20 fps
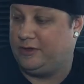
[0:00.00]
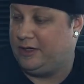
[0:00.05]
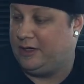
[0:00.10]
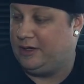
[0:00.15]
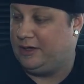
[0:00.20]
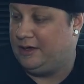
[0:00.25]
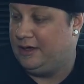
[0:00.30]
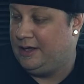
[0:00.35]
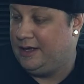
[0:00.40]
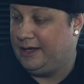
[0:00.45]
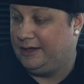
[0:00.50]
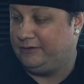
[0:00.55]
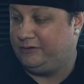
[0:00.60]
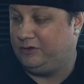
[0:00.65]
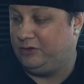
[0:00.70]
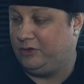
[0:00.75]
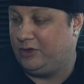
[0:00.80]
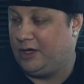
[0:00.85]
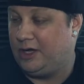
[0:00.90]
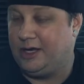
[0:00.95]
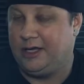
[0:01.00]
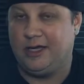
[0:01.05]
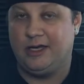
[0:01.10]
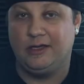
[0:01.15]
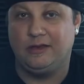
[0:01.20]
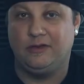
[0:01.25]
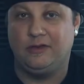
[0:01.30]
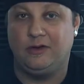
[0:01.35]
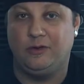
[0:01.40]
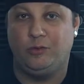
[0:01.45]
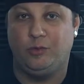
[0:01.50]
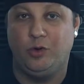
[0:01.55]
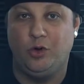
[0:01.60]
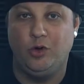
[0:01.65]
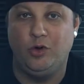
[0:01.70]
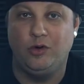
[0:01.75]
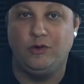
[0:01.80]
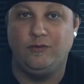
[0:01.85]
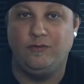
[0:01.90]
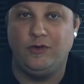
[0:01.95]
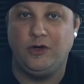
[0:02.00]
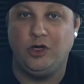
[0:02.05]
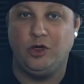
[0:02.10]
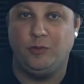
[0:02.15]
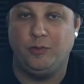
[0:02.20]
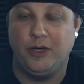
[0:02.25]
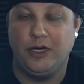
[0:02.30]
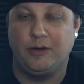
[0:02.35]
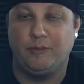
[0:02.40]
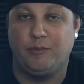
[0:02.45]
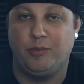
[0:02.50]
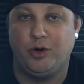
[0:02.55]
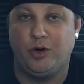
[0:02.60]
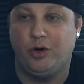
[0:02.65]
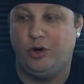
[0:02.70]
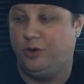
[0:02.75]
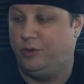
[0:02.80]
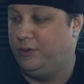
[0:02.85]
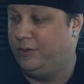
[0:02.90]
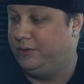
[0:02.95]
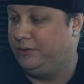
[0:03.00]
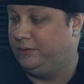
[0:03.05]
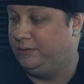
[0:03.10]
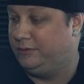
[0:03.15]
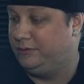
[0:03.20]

I still got to get the Rode VideoMic Pro